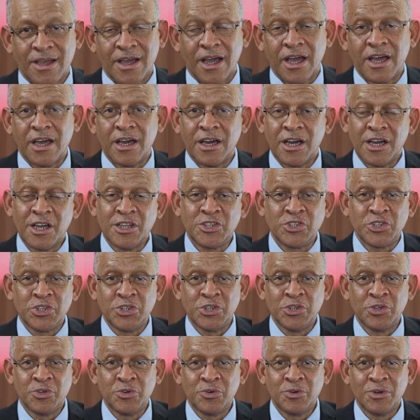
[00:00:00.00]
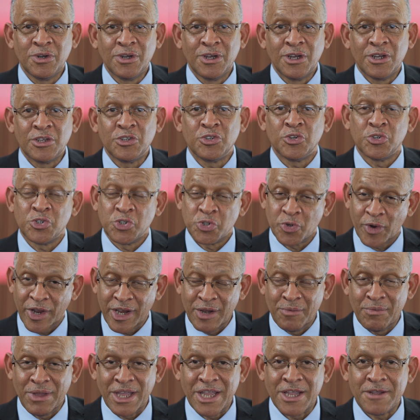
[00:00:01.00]
I urge you to
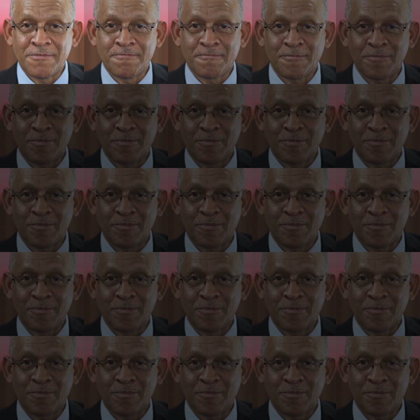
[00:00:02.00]
join me.